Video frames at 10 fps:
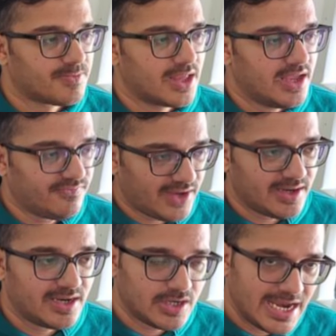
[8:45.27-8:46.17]
if I
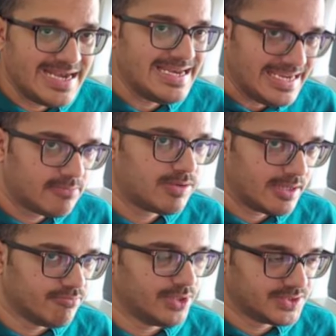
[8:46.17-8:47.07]
indeed
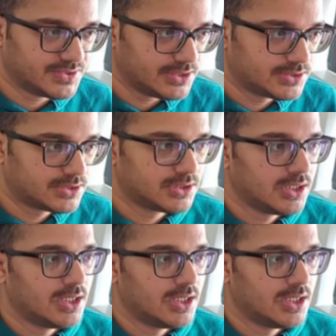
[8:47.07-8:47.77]
play b6,